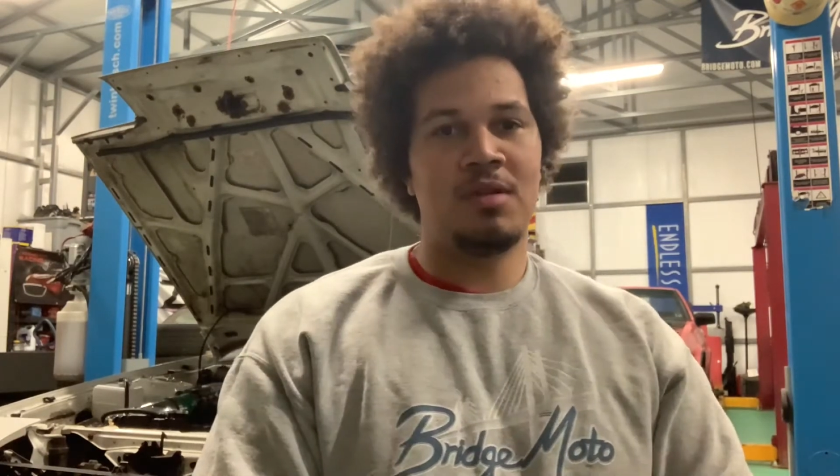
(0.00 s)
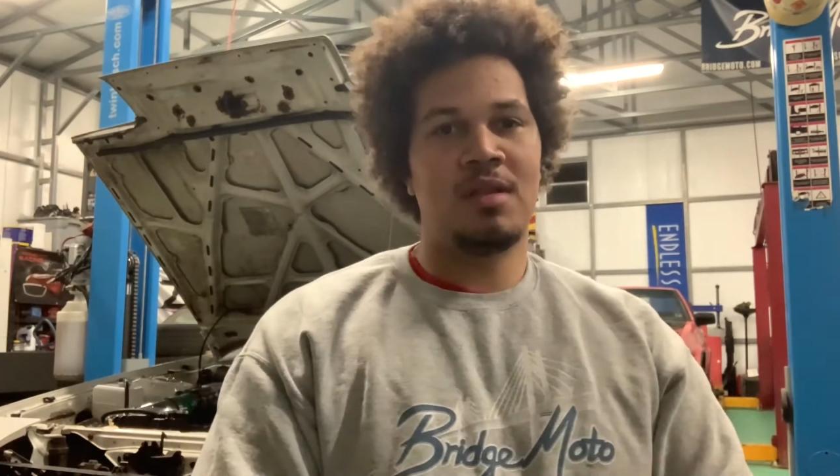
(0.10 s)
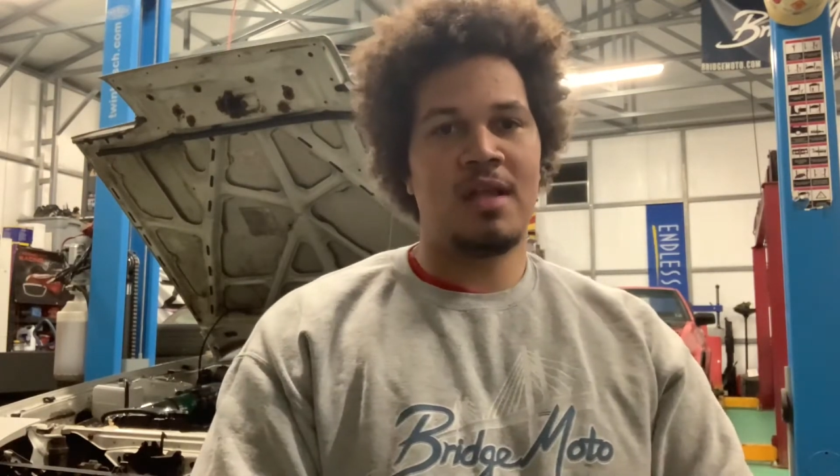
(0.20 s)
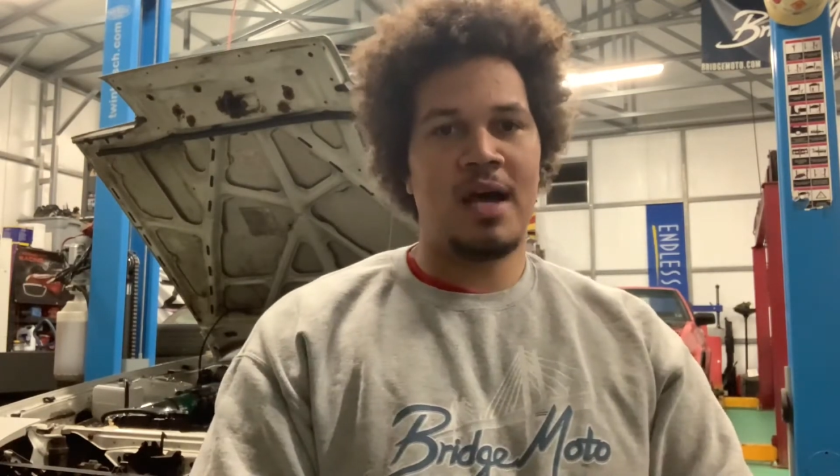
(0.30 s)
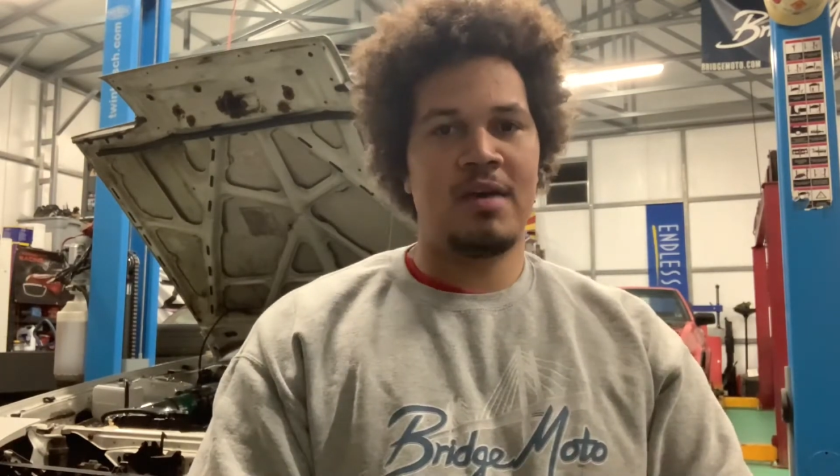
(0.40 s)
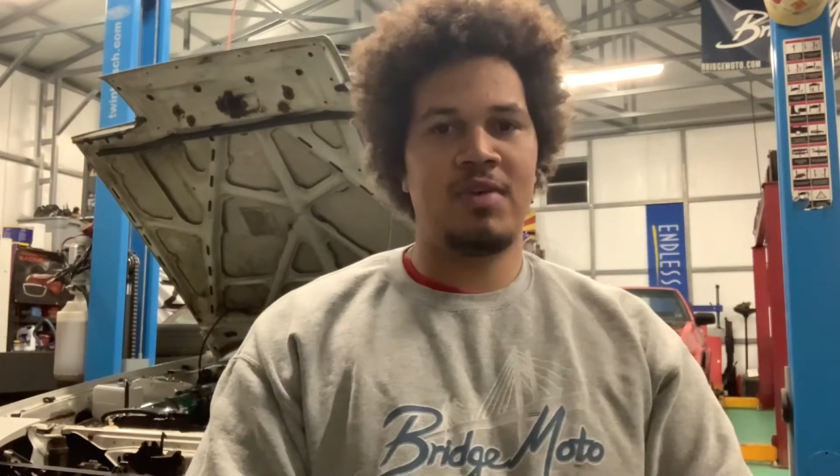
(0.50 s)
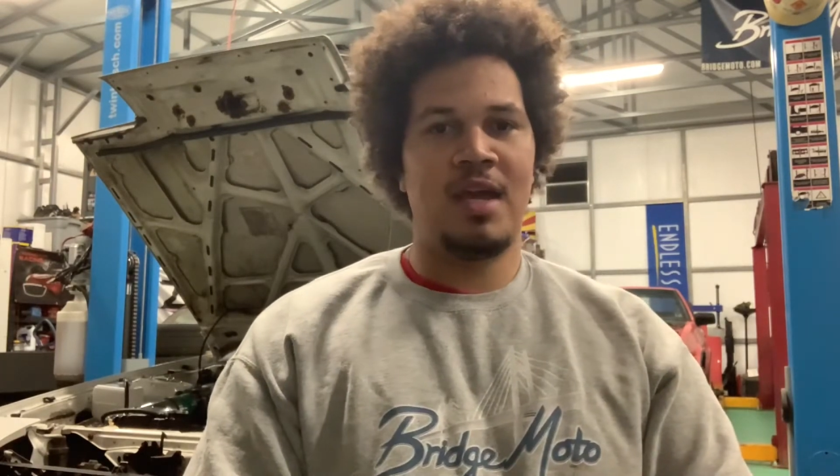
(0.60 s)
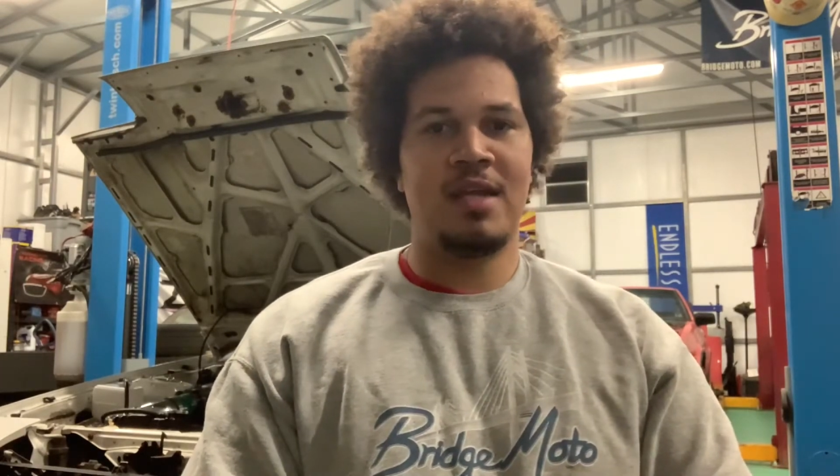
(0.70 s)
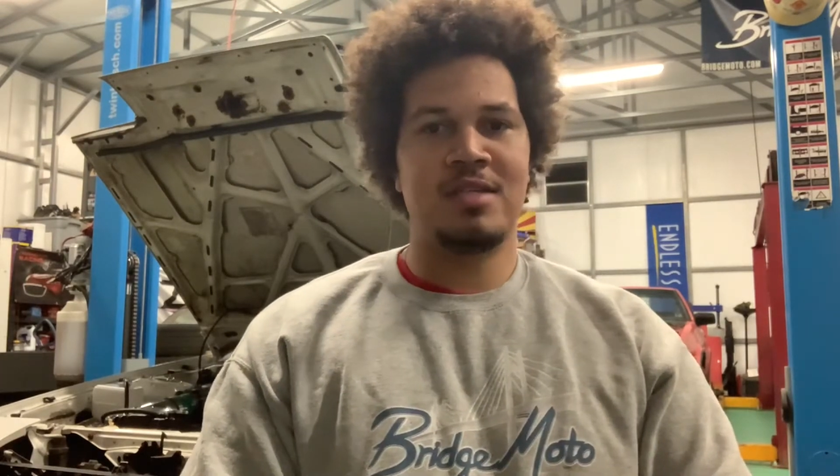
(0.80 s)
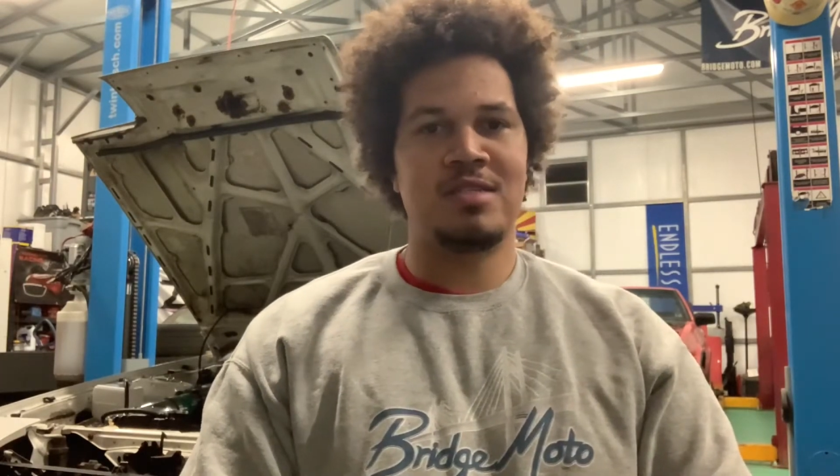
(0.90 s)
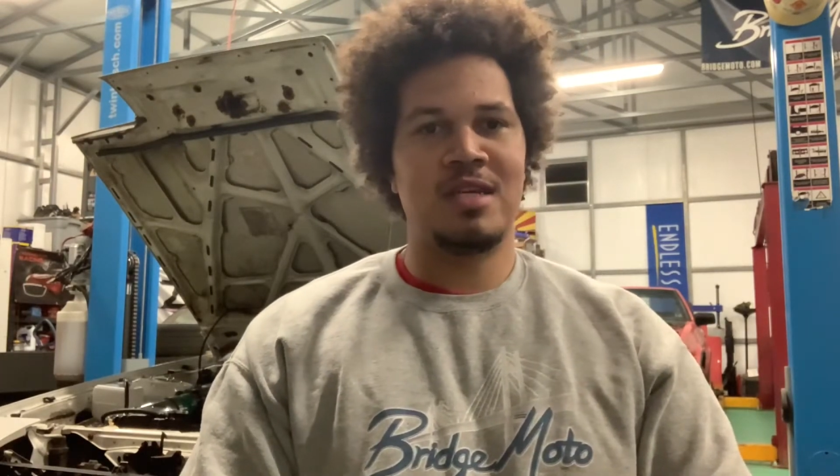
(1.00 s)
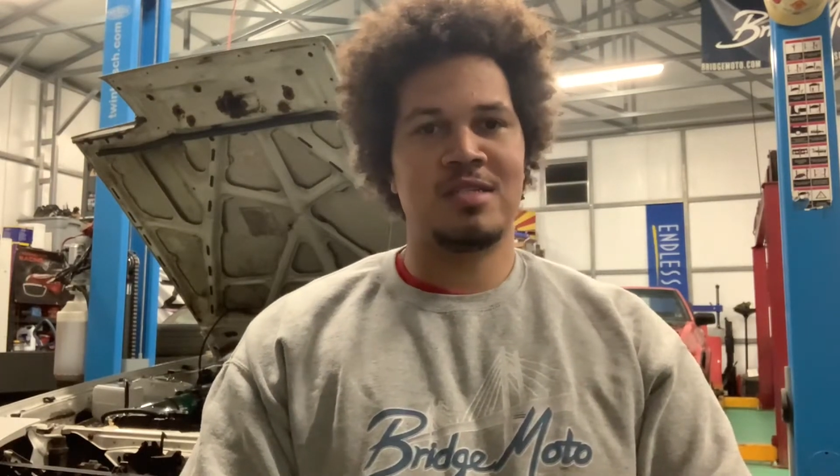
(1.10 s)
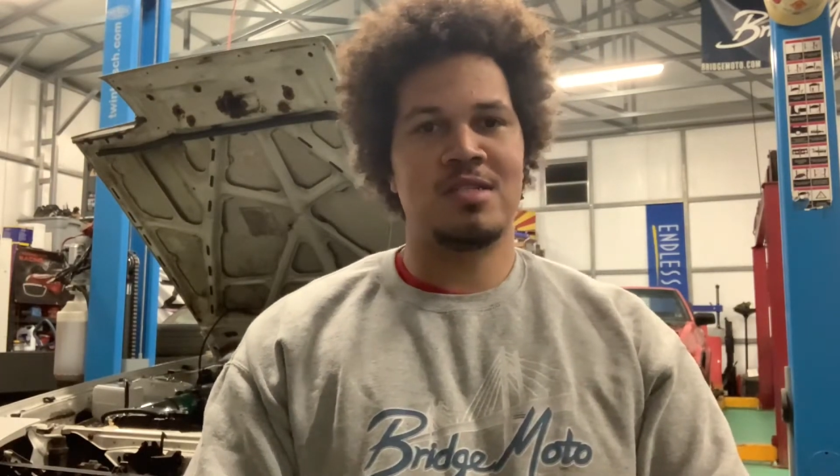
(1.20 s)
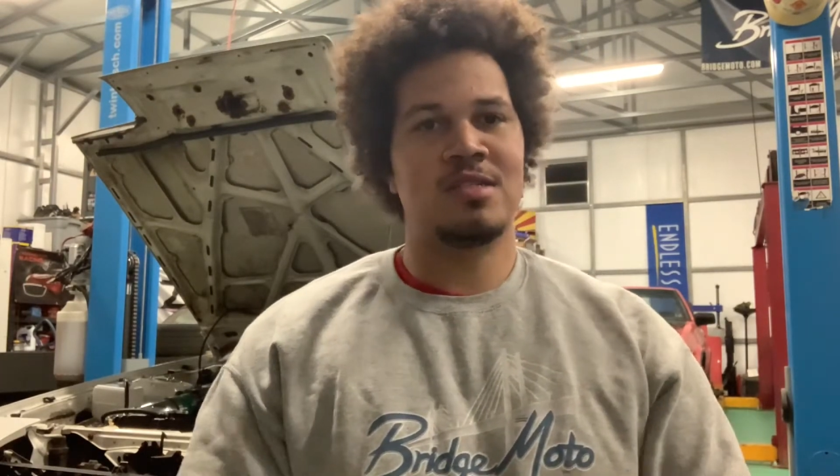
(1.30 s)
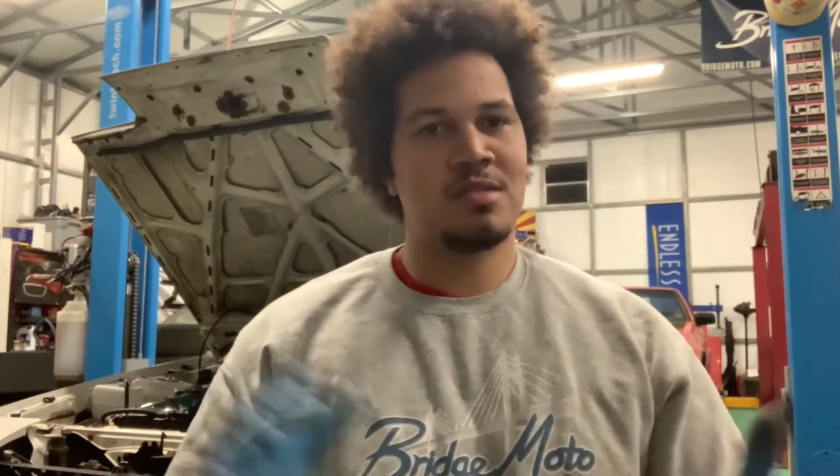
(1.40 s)
a lot of
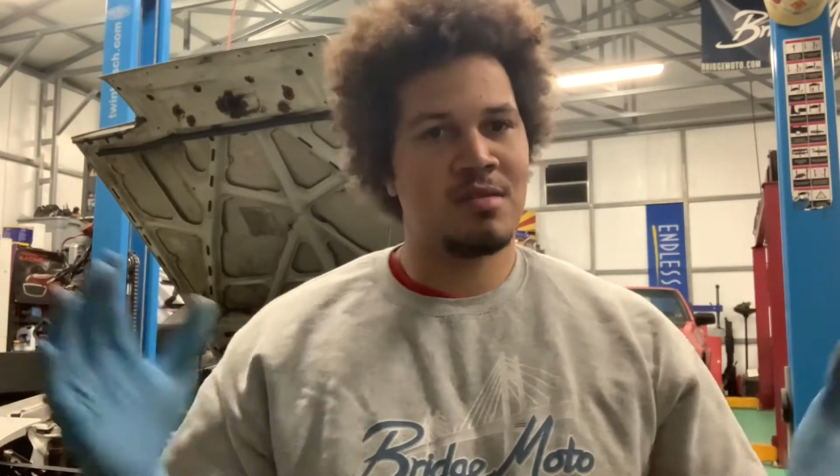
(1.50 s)
AE86s.